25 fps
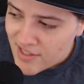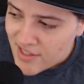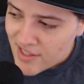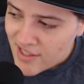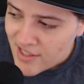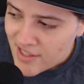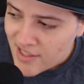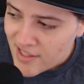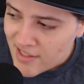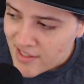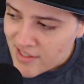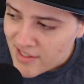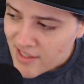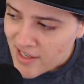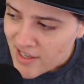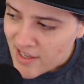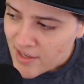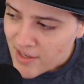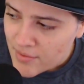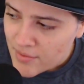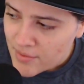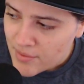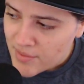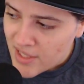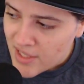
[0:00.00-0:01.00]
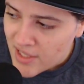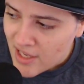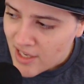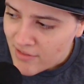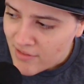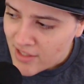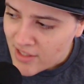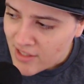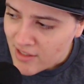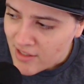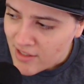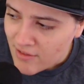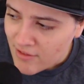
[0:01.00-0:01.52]
And I will be
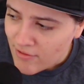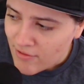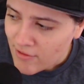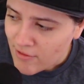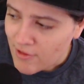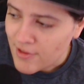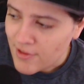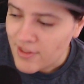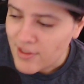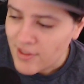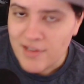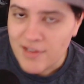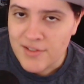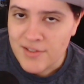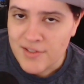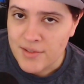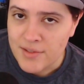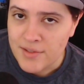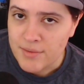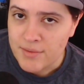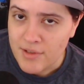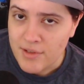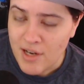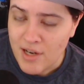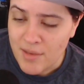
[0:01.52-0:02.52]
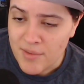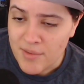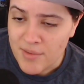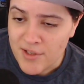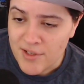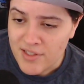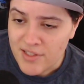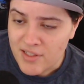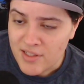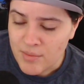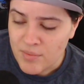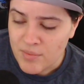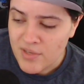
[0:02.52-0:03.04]
having a 4,000 subscriber
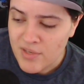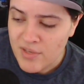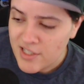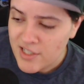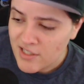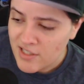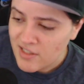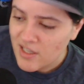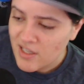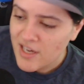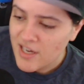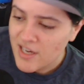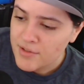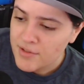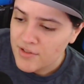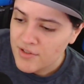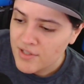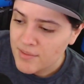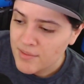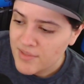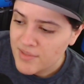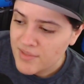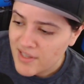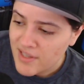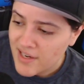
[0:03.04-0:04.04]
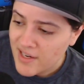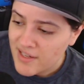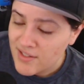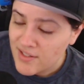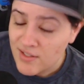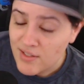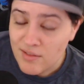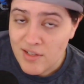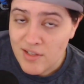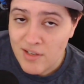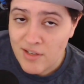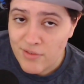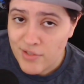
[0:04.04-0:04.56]
celebration live stream today.
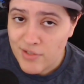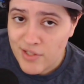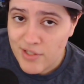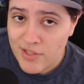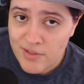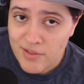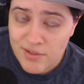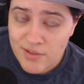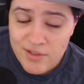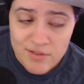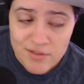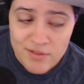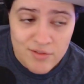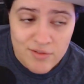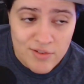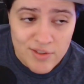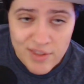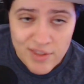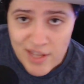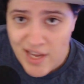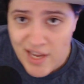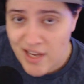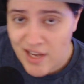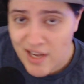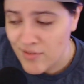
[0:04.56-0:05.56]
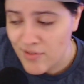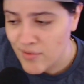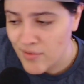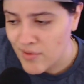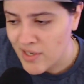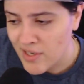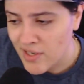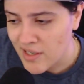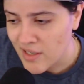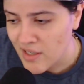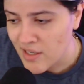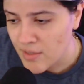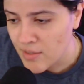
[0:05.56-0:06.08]
So definitely tune in for that if you
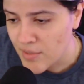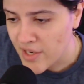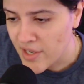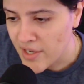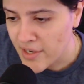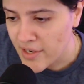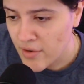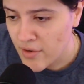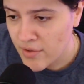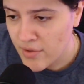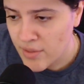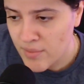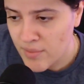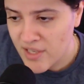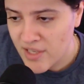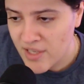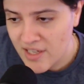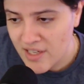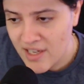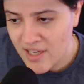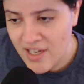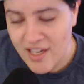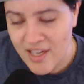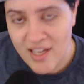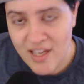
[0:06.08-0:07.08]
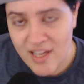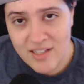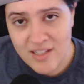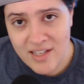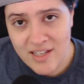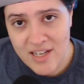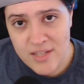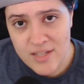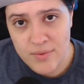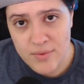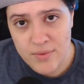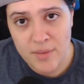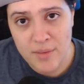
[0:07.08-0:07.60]
want to come hang out with me. And
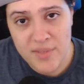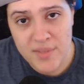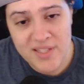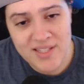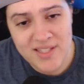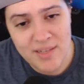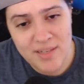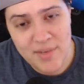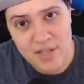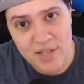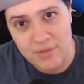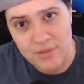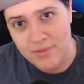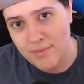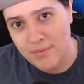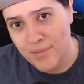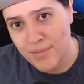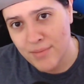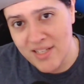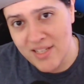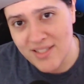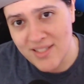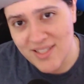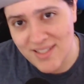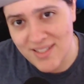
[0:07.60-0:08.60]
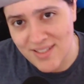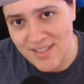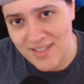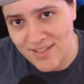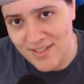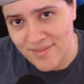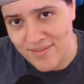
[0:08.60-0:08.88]
guys, with all that being said, I'm out. Peace.